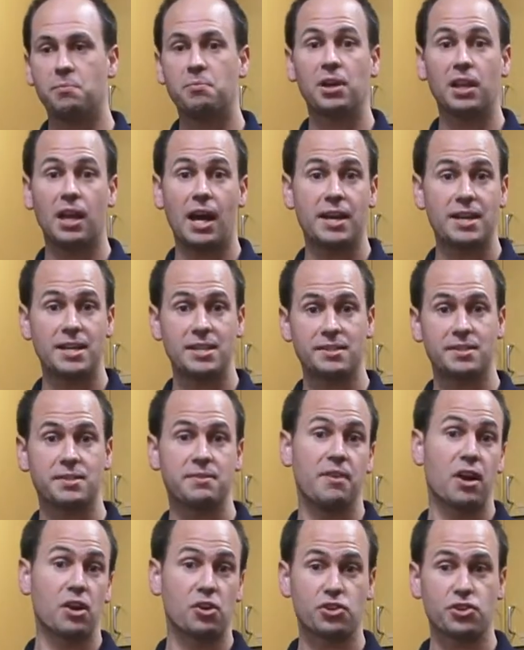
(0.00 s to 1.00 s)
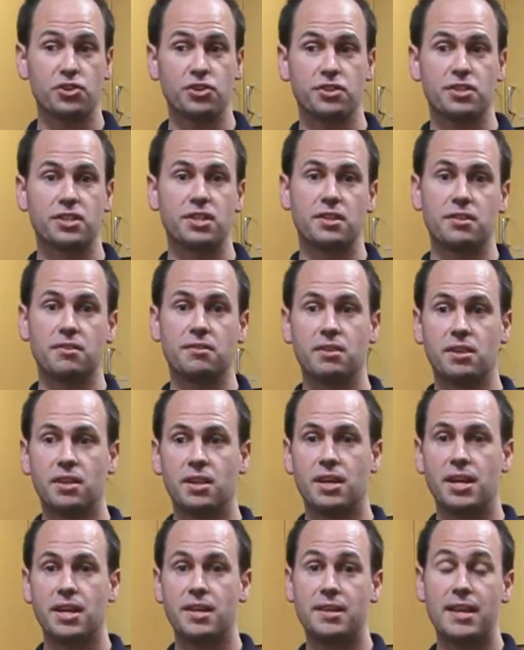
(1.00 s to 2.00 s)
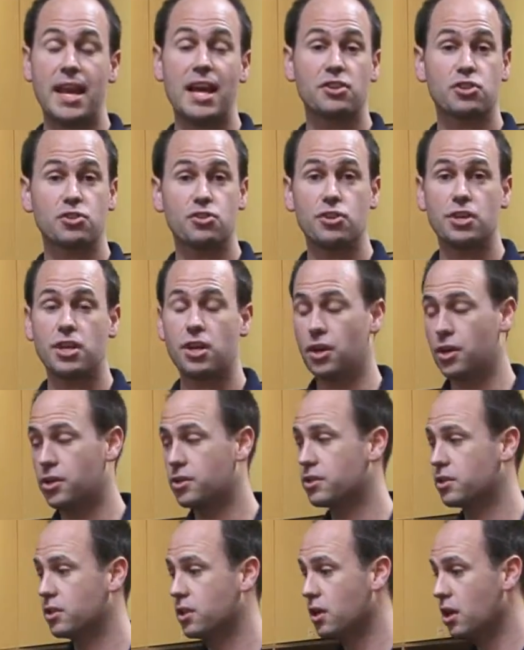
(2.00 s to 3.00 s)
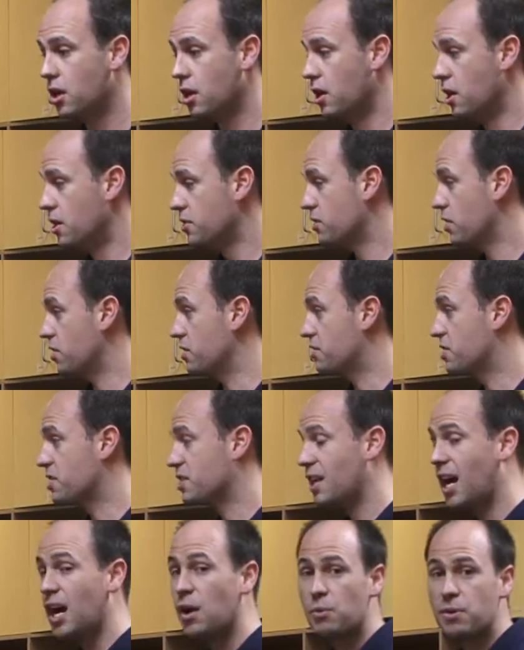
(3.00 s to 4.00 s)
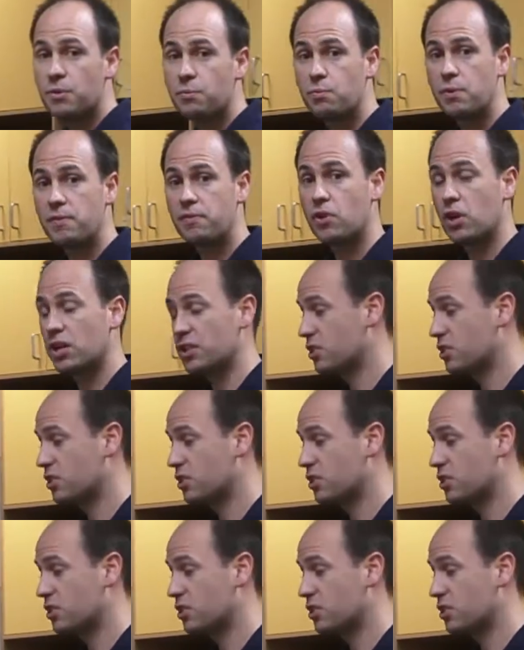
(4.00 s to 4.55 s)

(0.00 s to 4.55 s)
Pilates functions in our studios. So to start with, we've got